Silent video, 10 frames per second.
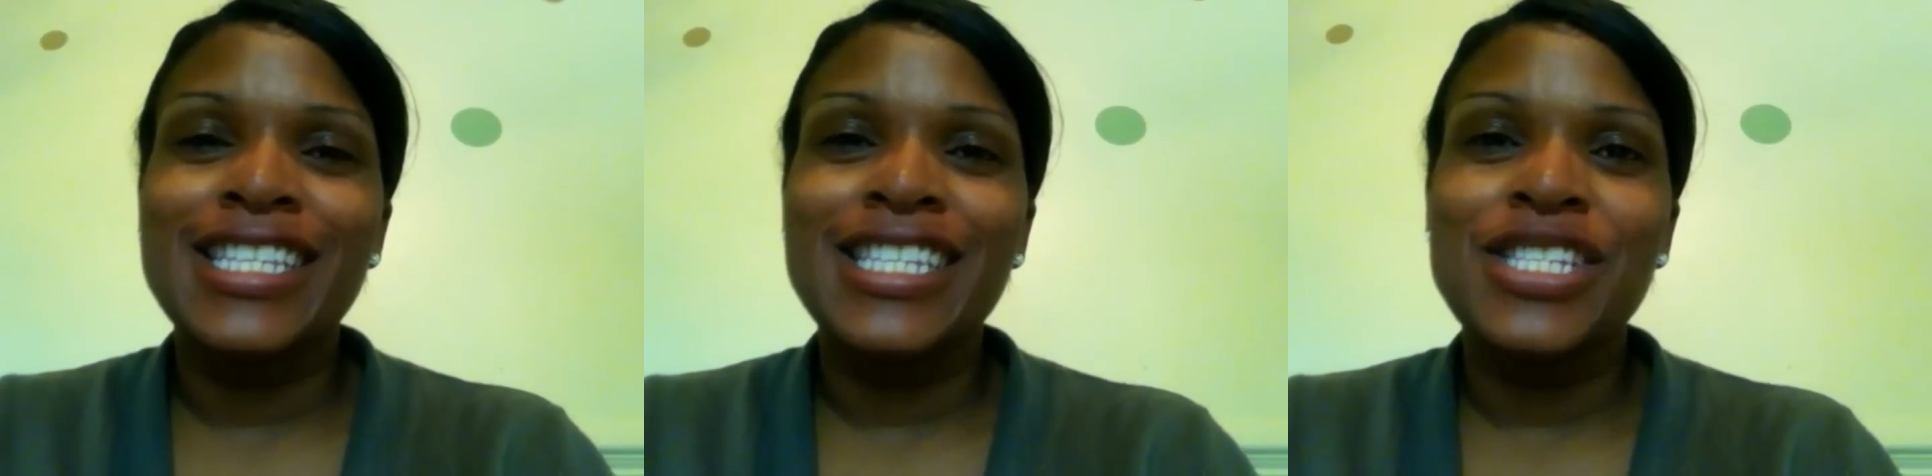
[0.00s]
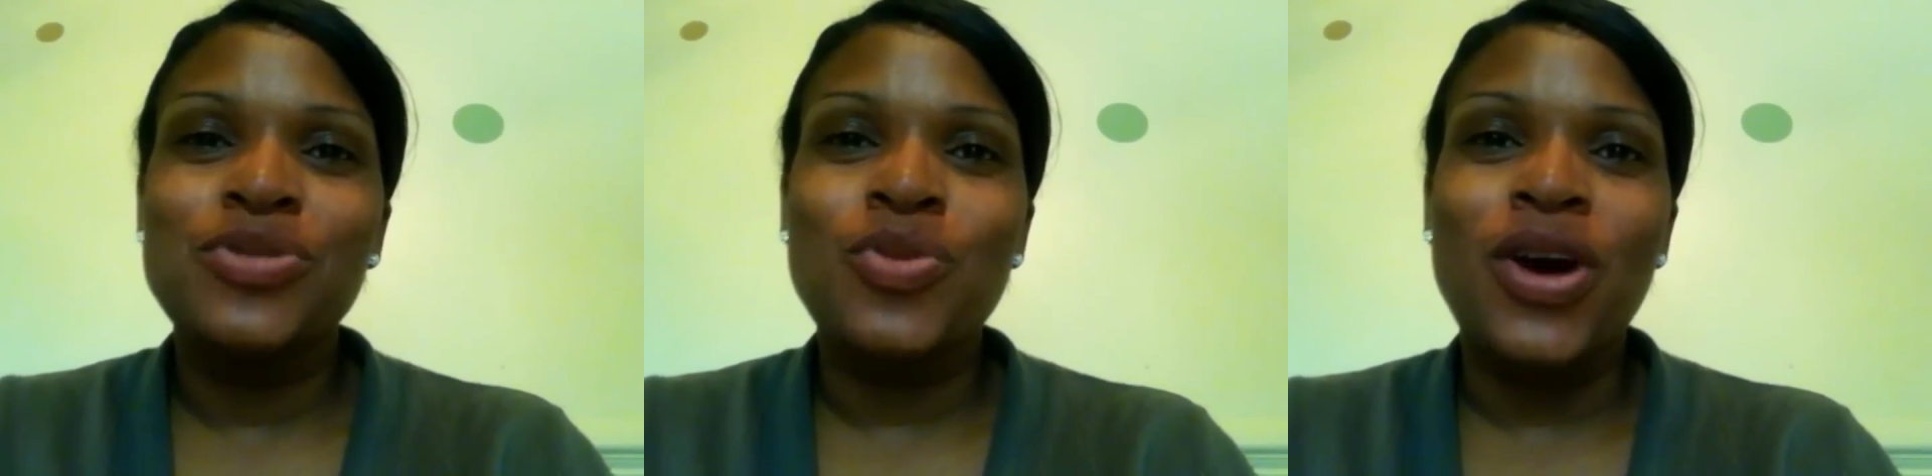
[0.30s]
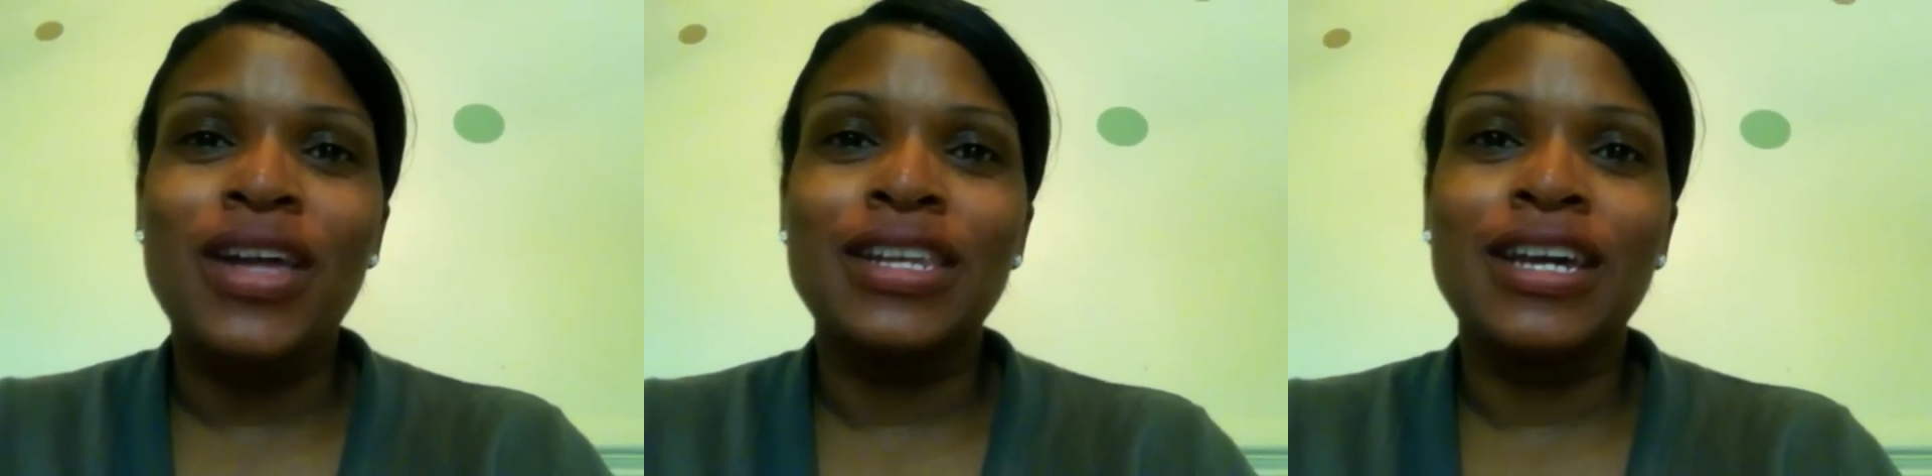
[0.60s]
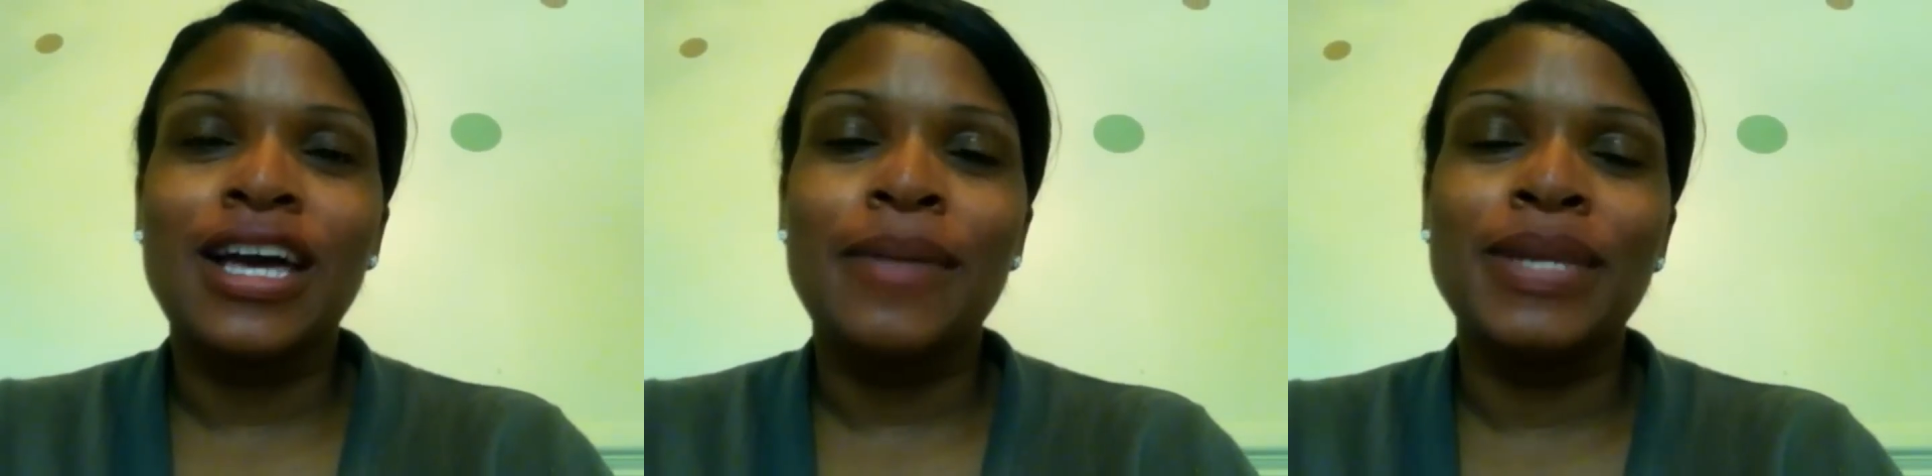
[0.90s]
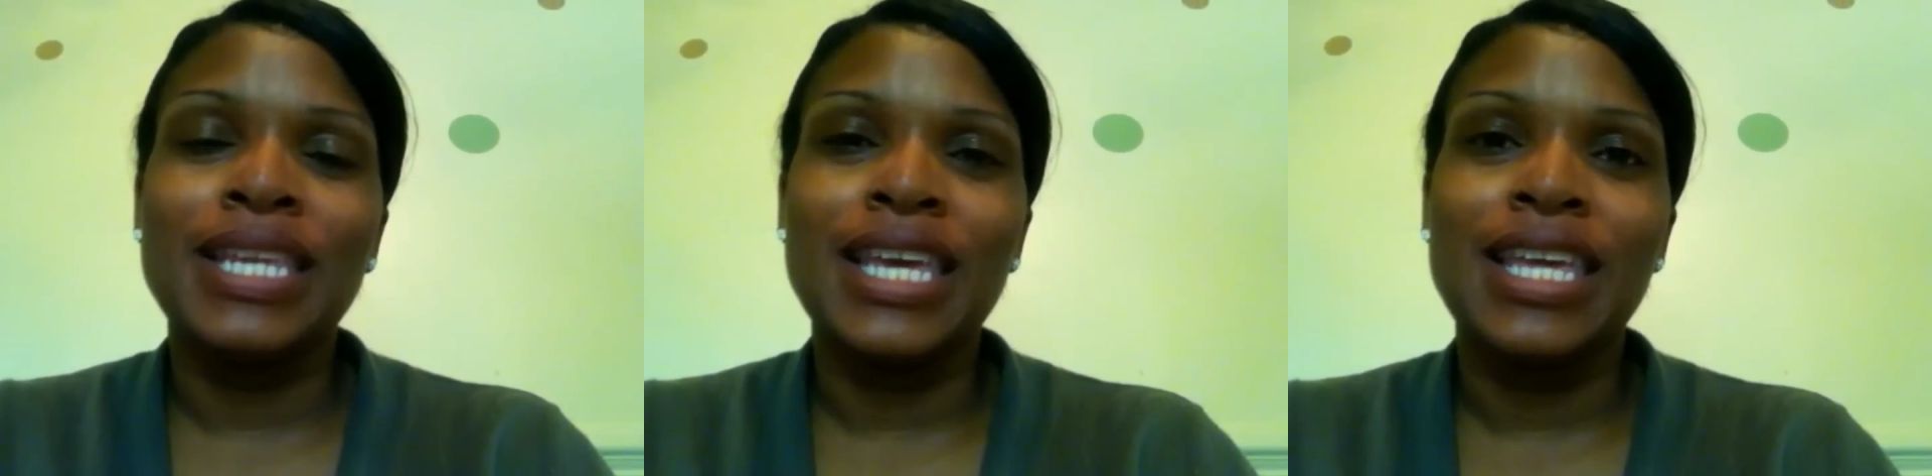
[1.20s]
This is Wanda
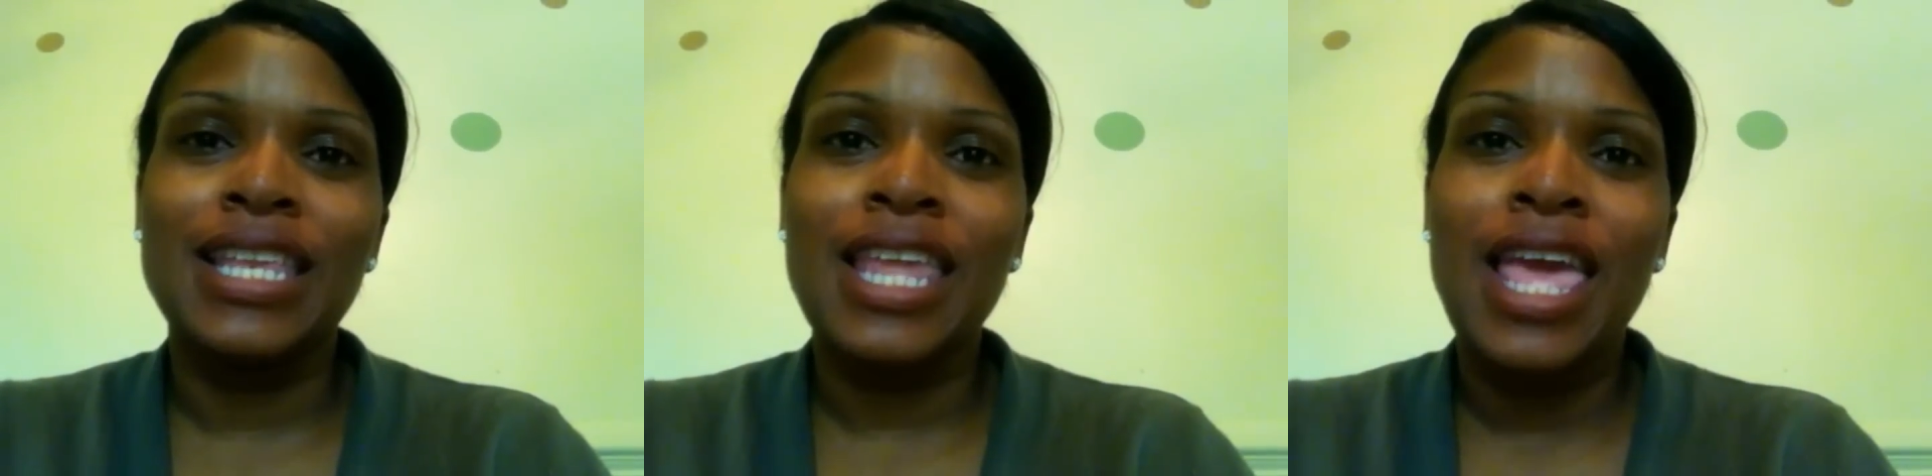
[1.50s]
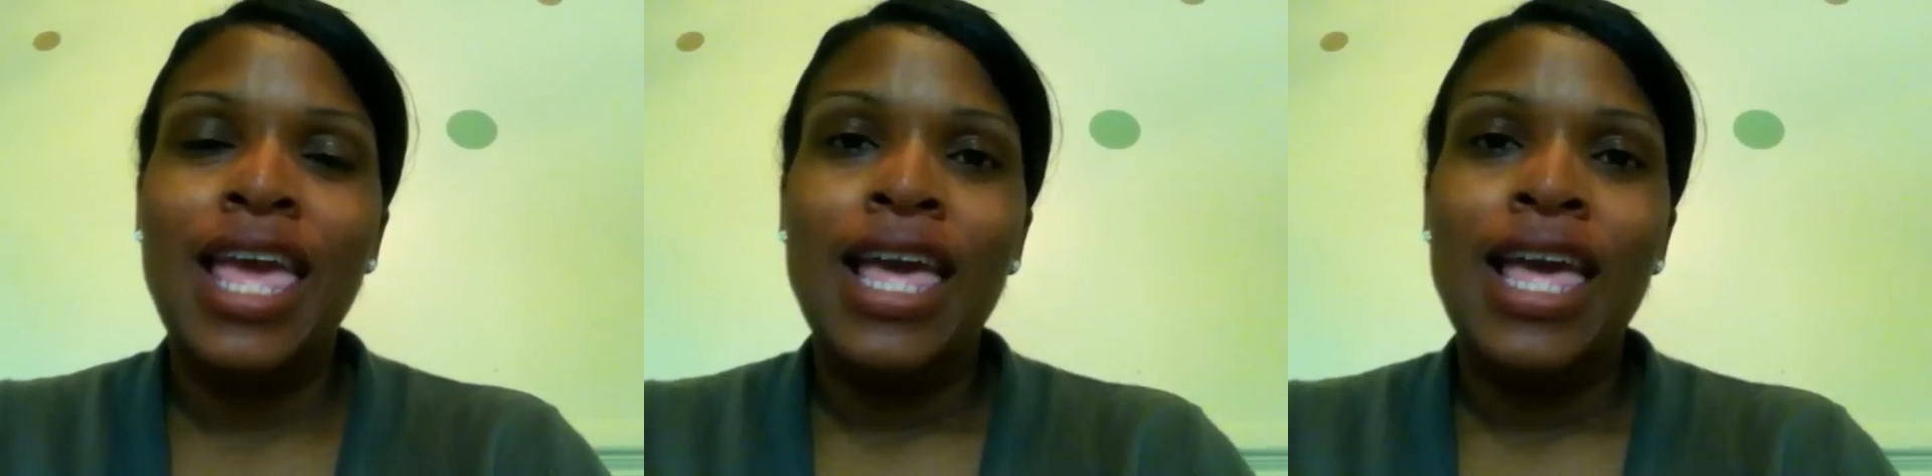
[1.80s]
coming in.